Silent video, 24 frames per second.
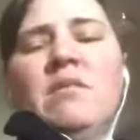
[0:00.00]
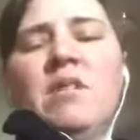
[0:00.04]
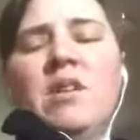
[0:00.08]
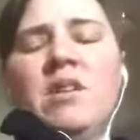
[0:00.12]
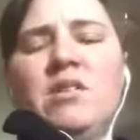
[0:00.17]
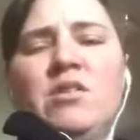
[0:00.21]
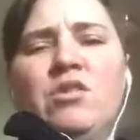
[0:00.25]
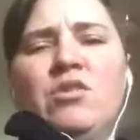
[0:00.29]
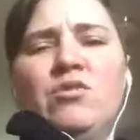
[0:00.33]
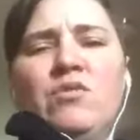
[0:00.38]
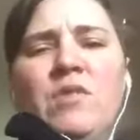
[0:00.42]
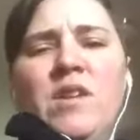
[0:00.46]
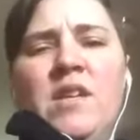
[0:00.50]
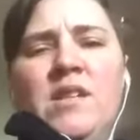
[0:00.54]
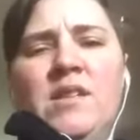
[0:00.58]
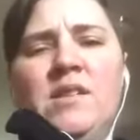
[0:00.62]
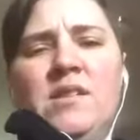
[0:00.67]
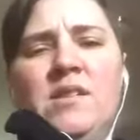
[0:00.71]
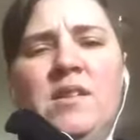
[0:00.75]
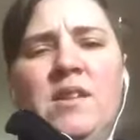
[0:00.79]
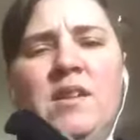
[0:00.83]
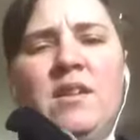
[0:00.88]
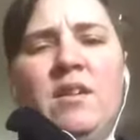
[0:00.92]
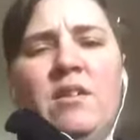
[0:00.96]
a
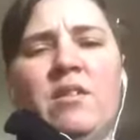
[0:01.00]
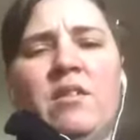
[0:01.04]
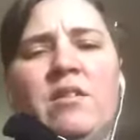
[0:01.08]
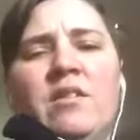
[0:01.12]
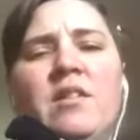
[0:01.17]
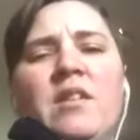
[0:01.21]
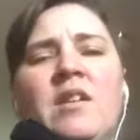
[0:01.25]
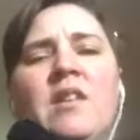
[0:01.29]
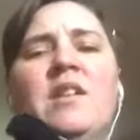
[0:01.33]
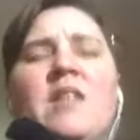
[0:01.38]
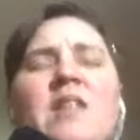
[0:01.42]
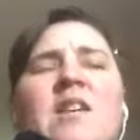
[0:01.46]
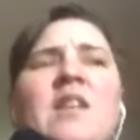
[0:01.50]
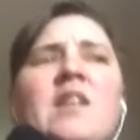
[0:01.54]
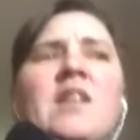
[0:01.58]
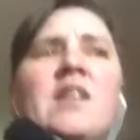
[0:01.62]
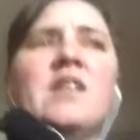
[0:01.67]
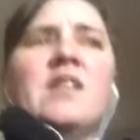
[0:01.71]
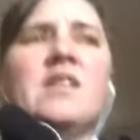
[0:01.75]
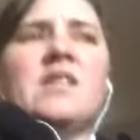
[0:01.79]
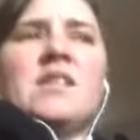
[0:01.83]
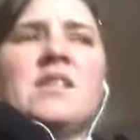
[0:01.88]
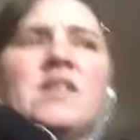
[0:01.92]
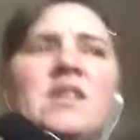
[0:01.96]
translator
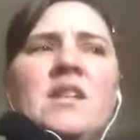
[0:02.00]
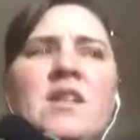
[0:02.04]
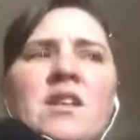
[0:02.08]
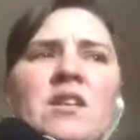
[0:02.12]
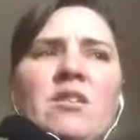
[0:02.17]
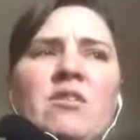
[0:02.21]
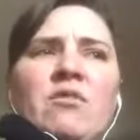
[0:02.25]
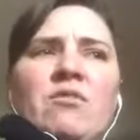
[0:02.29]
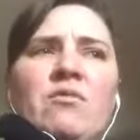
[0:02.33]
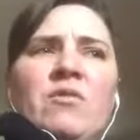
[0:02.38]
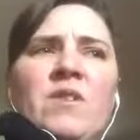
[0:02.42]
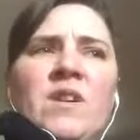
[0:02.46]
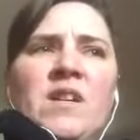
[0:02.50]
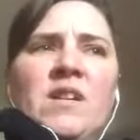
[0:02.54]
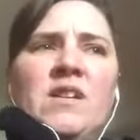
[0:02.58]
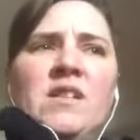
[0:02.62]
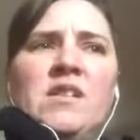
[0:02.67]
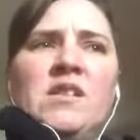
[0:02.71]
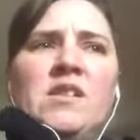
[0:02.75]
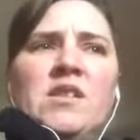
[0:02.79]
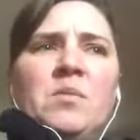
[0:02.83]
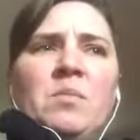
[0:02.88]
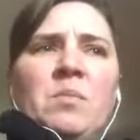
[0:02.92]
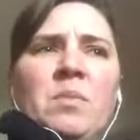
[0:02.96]
to get it
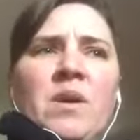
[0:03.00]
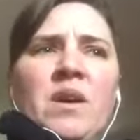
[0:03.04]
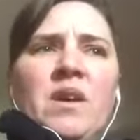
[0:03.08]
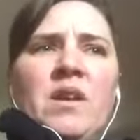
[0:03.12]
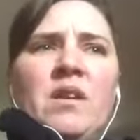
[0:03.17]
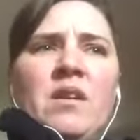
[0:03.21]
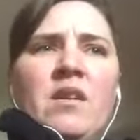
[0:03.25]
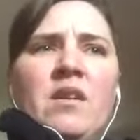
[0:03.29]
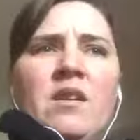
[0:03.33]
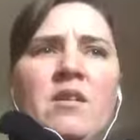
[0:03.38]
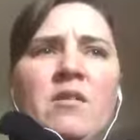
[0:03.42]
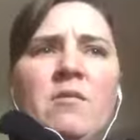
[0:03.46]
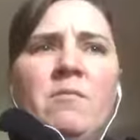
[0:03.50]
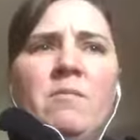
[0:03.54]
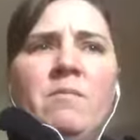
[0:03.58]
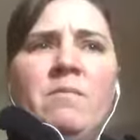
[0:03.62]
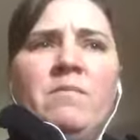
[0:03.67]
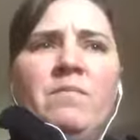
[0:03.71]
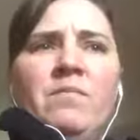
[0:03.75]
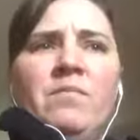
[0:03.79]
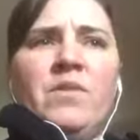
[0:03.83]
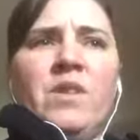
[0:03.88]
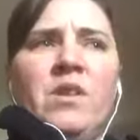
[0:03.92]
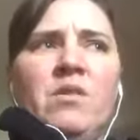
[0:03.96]
fixed. But
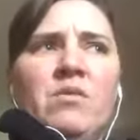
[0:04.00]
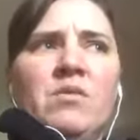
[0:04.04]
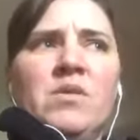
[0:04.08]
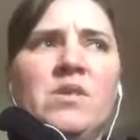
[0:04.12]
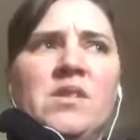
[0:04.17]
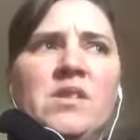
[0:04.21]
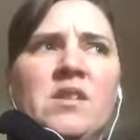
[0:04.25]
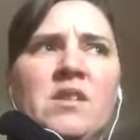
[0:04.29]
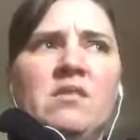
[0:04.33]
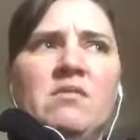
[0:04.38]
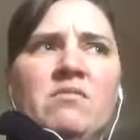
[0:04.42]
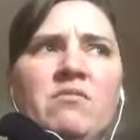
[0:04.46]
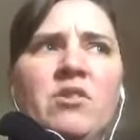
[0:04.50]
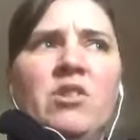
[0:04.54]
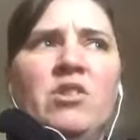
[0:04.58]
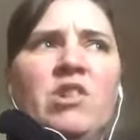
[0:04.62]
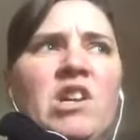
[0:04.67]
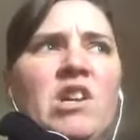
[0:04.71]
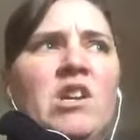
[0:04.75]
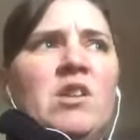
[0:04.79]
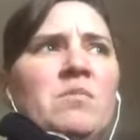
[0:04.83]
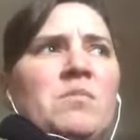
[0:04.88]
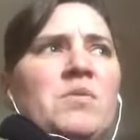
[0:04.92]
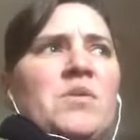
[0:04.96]
it was a very
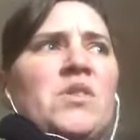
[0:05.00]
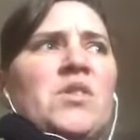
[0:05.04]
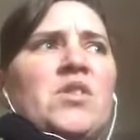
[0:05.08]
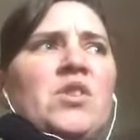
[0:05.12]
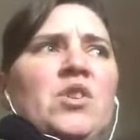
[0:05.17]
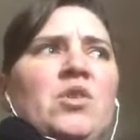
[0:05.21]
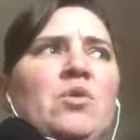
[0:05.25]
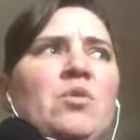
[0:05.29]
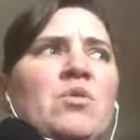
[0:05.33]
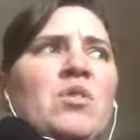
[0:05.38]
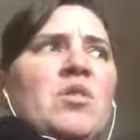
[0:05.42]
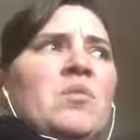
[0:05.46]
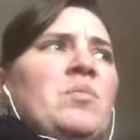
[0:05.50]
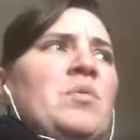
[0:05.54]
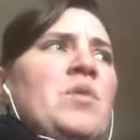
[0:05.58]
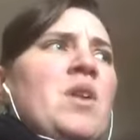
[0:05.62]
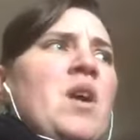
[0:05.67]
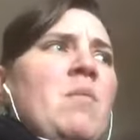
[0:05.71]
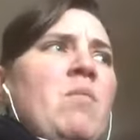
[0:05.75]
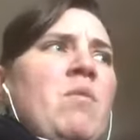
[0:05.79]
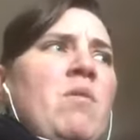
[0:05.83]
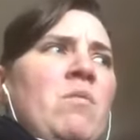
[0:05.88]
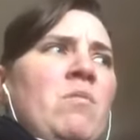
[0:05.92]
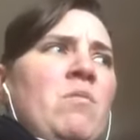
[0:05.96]
obscure
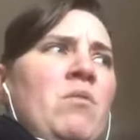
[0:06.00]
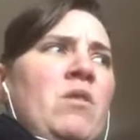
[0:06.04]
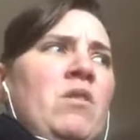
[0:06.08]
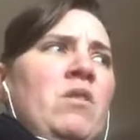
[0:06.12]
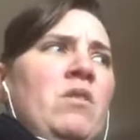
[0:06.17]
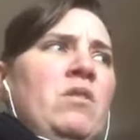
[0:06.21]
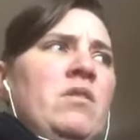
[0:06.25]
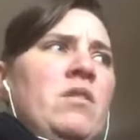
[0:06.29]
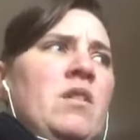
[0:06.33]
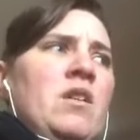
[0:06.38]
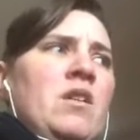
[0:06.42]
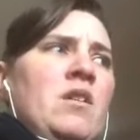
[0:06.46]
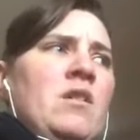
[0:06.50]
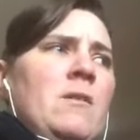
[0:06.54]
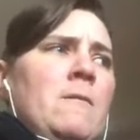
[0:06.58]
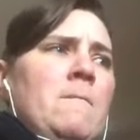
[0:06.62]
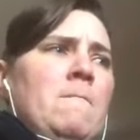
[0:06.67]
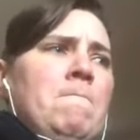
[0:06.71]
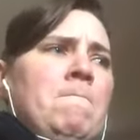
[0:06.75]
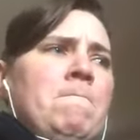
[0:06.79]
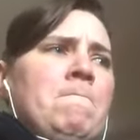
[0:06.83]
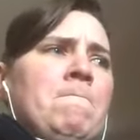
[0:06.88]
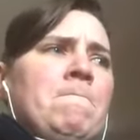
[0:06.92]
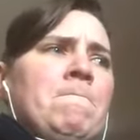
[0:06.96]
problem with
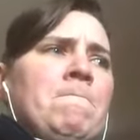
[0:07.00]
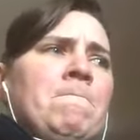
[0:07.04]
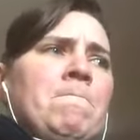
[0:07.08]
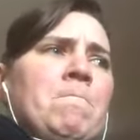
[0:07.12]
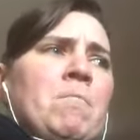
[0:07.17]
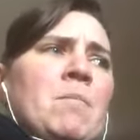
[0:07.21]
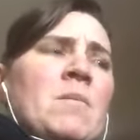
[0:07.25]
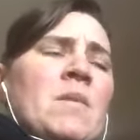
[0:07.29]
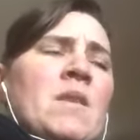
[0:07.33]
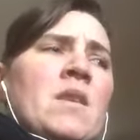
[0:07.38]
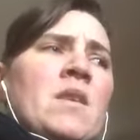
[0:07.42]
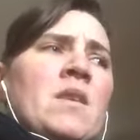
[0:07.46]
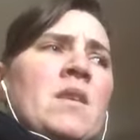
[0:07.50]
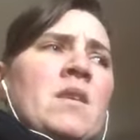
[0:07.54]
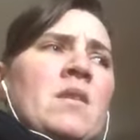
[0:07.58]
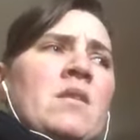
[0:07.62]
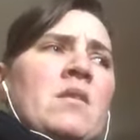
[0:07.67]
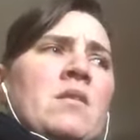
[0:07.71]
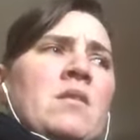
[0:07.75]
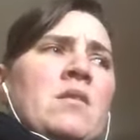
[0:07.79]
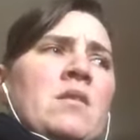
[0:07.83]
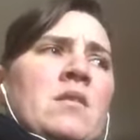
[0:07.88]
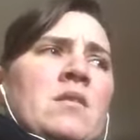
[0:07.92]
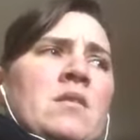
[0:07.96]

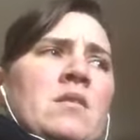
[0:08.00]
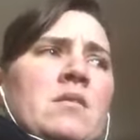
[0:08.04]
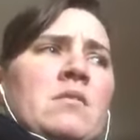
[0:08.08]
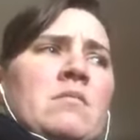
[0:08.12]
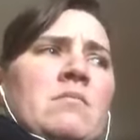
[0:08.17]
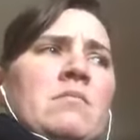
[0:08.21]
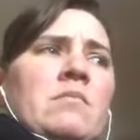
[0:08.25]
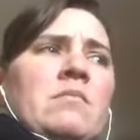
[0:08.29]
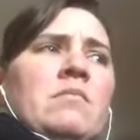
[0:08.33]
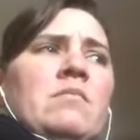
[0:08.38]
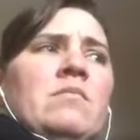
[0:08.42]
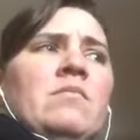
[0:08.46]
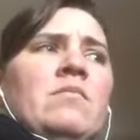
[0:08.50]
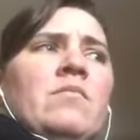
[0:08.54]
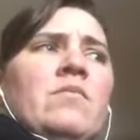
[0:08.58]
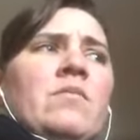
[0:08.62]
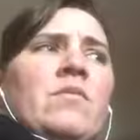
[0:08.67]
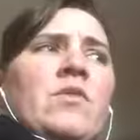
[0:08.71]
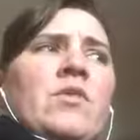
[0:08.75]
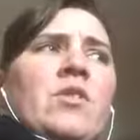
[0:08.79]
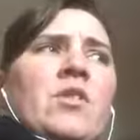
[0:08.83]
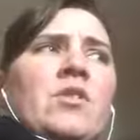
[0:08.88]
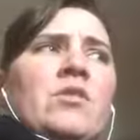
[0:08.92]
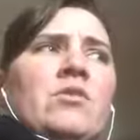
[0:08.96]
the
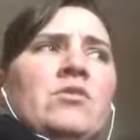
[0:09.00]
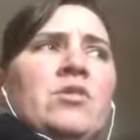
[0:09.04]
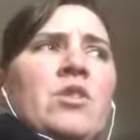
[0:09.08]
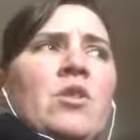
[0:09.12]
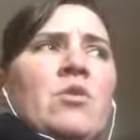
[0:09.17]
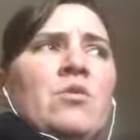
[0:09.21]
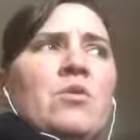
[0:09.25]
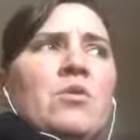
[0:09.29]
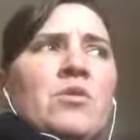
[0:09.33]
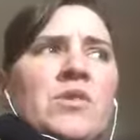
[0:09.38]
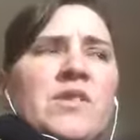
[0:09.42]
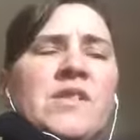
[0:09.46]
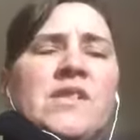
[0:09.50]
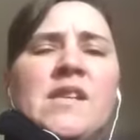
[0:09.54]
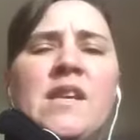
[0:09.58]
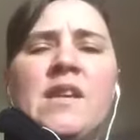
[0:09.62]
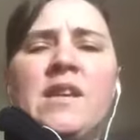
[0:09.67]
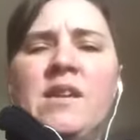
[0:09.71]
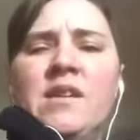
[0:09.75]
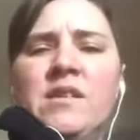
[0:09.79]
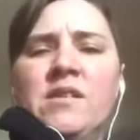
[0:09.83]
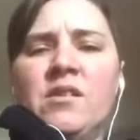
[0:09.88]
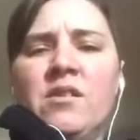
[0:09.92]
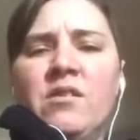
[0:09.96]
the local
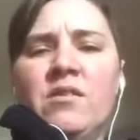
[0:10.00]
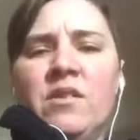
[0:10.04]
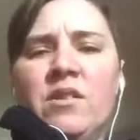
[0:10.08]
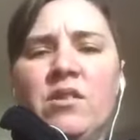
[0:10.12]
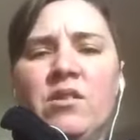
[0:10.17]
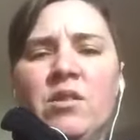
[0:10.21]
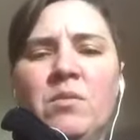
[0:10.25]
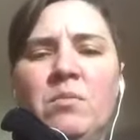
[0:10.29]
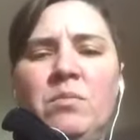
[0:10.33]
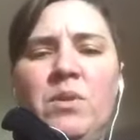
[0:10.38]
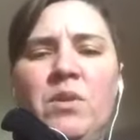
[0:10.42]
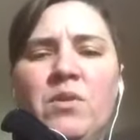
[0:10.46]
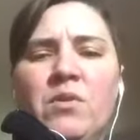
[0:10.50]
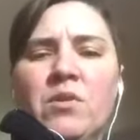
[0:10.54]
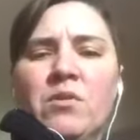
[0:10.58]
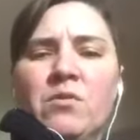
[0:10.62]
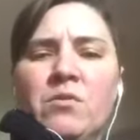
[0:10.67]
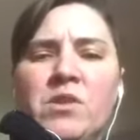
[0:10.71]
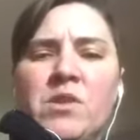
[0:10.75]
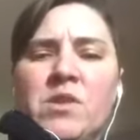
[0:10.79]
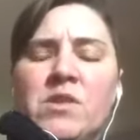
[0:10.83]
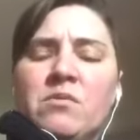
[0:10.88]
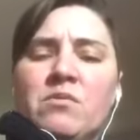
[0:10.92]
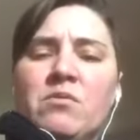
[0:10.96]
settings on their computer
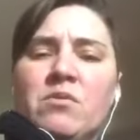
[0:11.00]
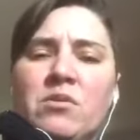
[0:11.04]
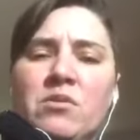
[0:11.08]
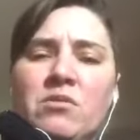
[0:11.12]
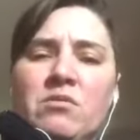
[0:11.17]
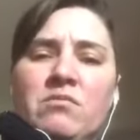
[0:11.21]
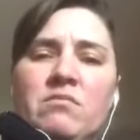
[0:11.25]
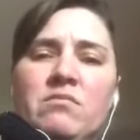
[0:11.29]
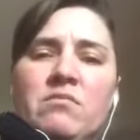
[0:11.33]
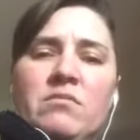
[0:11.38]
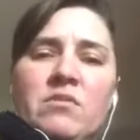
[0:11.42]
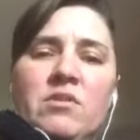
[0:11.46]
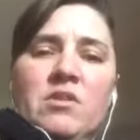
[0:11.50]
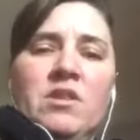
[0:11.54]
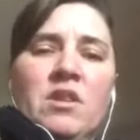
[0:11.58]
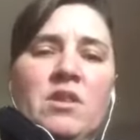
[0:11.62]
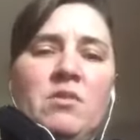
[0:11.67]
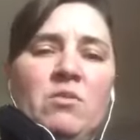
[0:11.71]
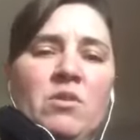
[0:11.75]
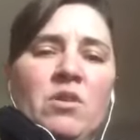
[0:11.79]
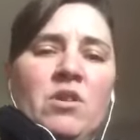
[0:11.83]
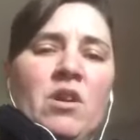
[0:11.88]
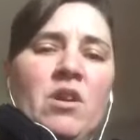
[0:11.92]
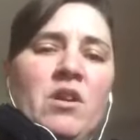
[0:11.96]
were they
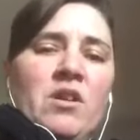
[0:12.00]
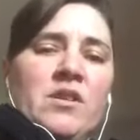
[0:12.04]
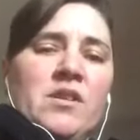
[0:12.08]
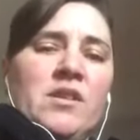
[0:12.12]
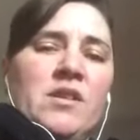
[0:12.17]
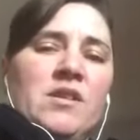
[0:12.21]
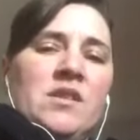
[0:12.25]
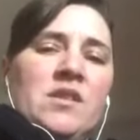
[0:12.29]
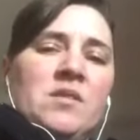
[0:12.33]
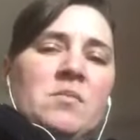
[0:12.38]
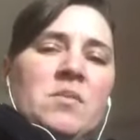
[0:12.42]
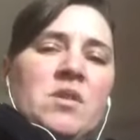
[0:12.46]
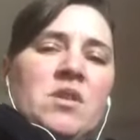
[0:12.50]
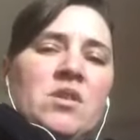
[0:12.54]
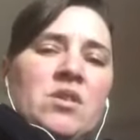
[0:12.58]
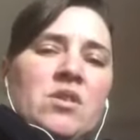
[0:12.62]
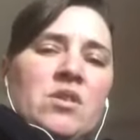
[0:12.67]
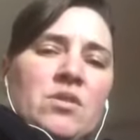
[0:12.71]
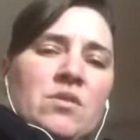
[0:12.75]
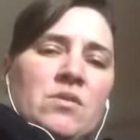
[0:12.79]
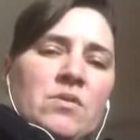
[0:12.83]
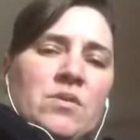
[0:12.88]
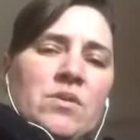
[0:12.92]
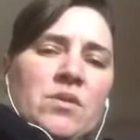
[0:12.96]
were causing some
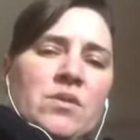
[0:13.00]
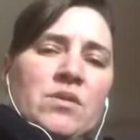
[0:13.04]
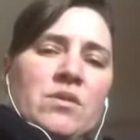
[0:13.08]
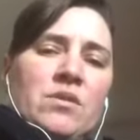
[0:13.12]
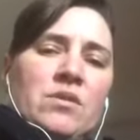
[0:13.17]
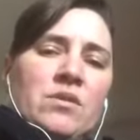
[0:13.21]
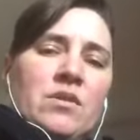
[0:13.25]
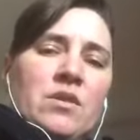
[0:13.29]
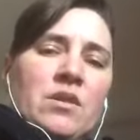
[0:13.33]
issues